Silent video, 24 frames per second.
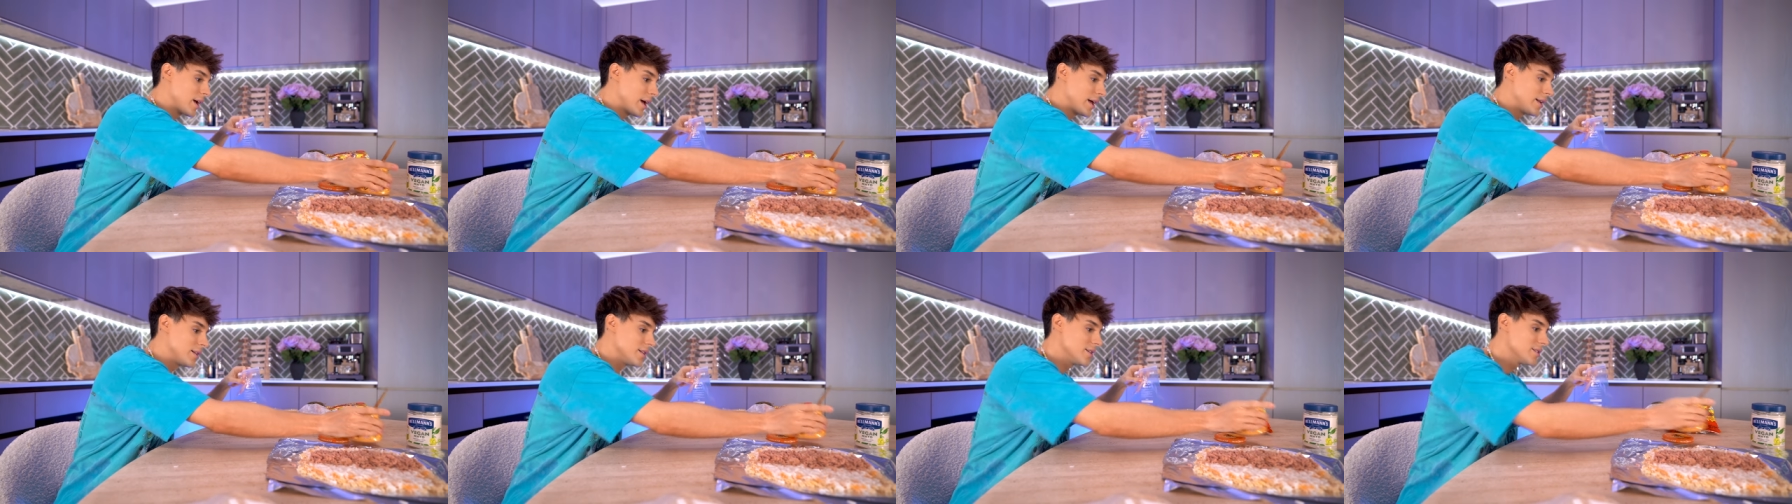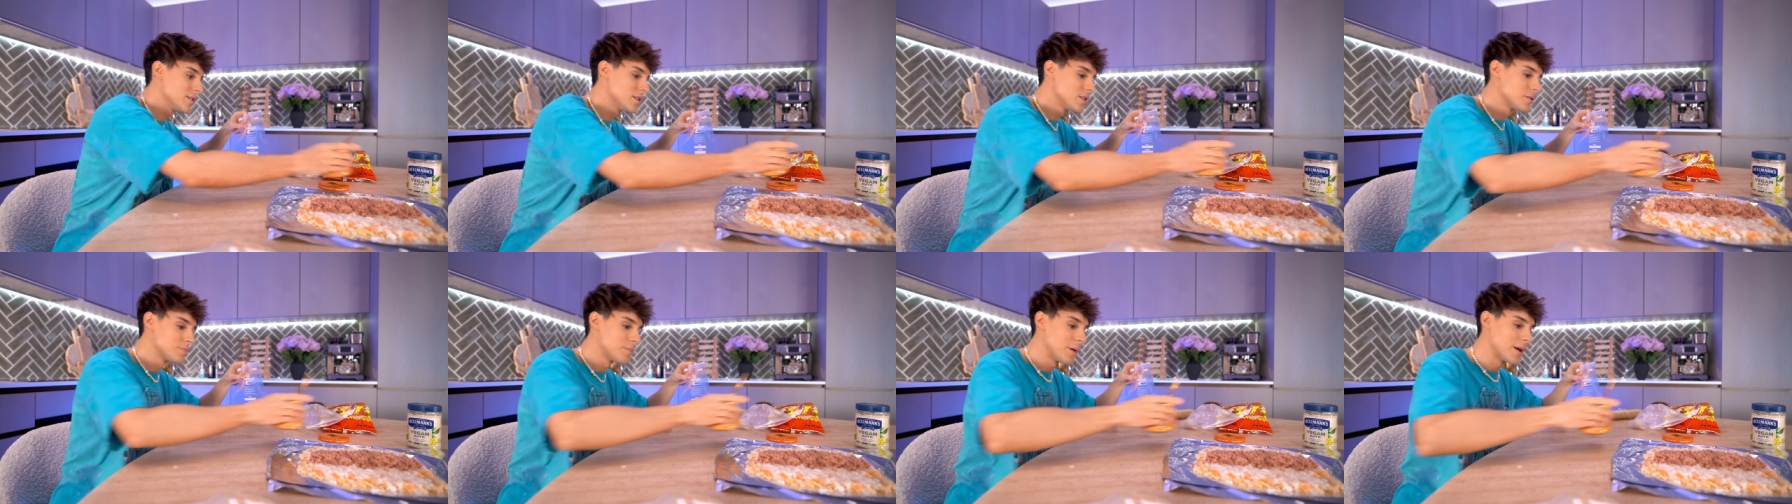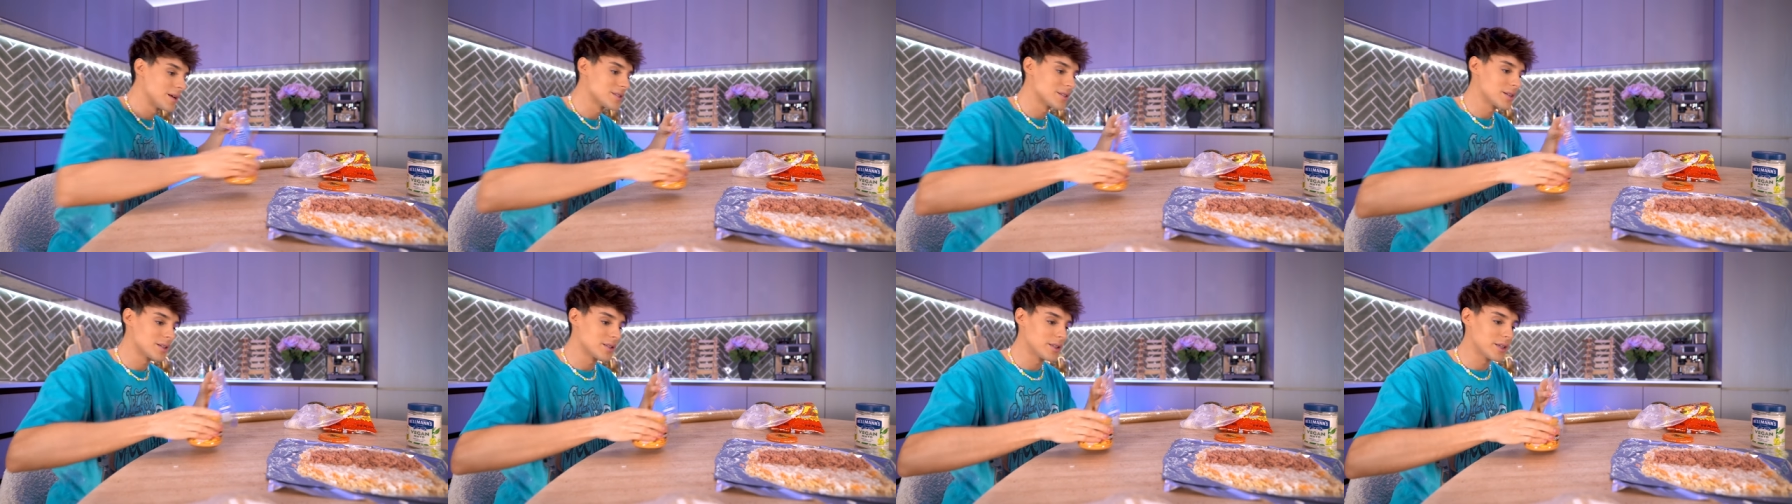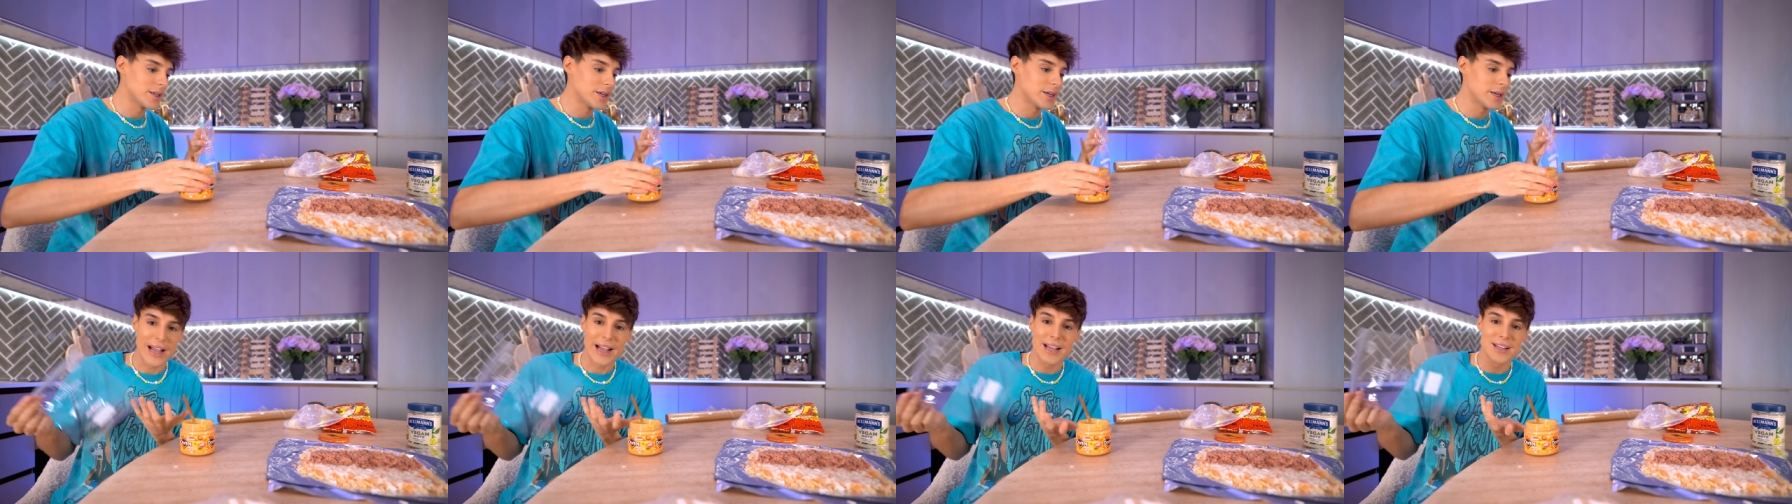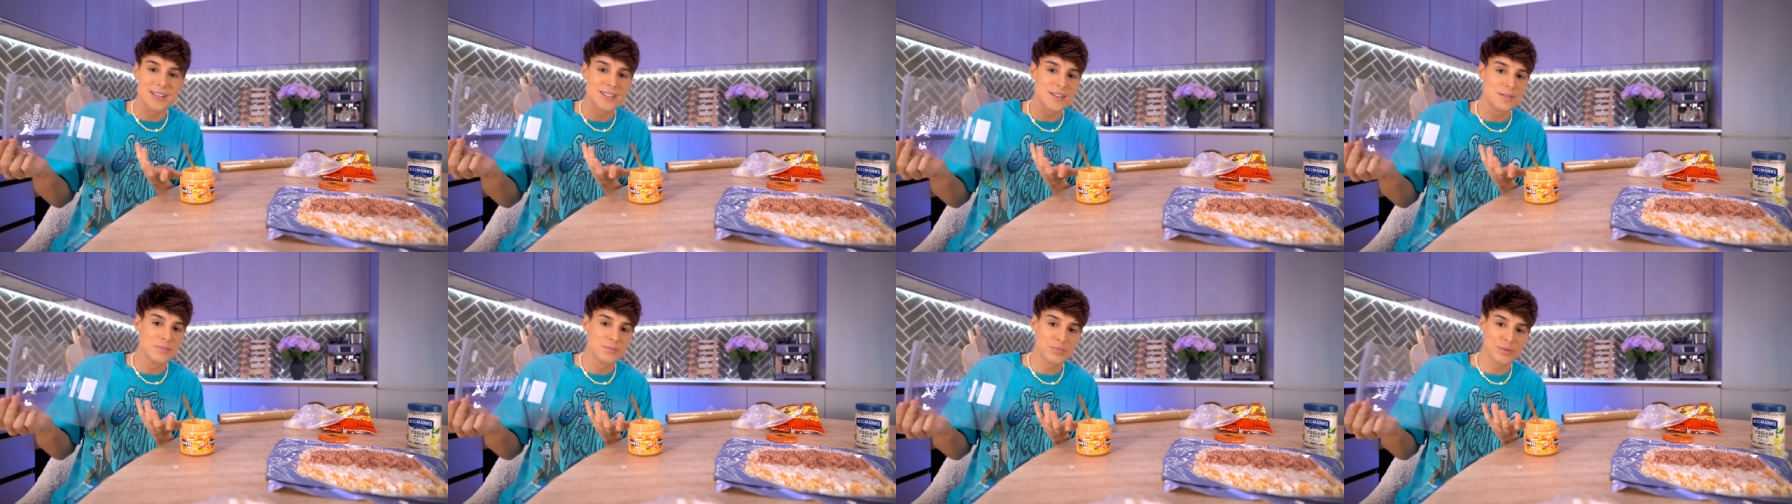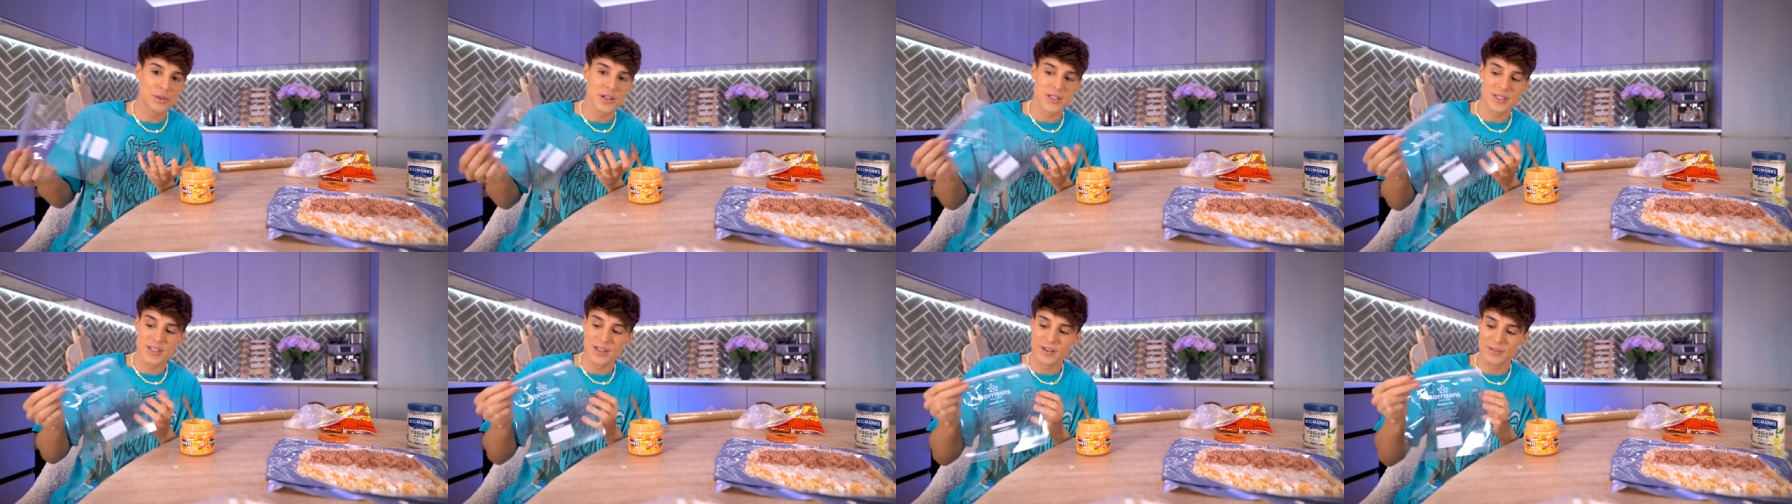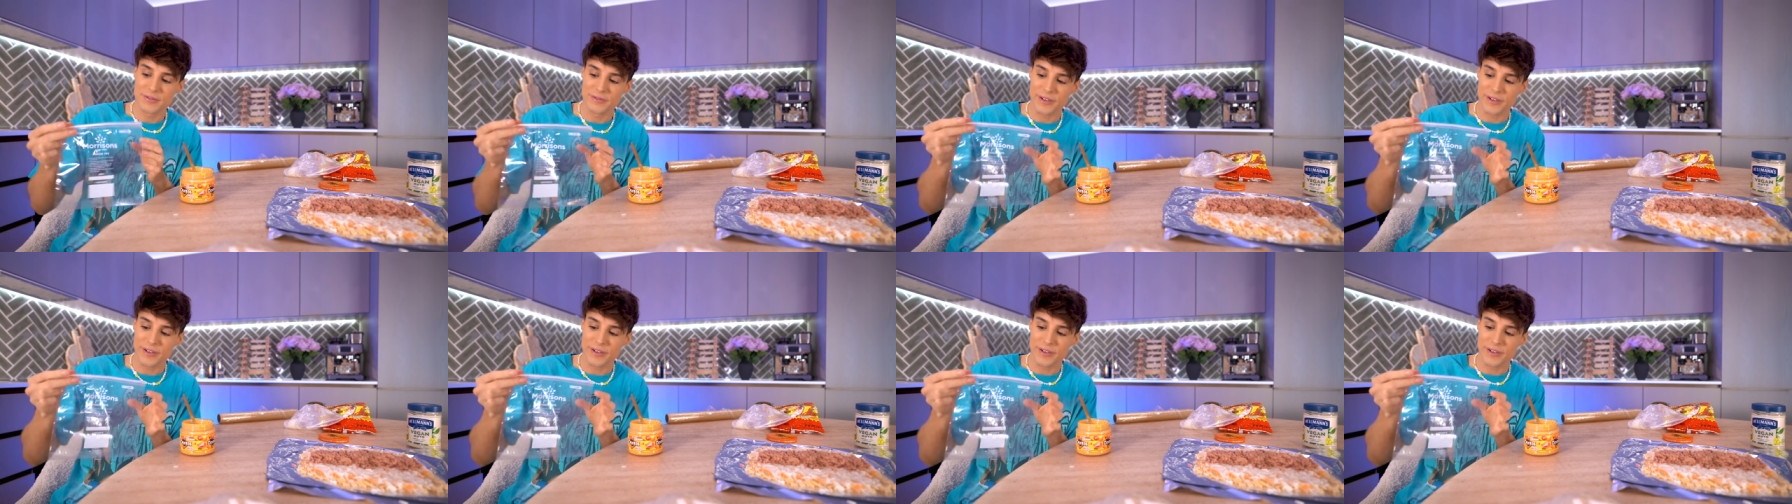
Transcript: And this is basically, I guess in prison,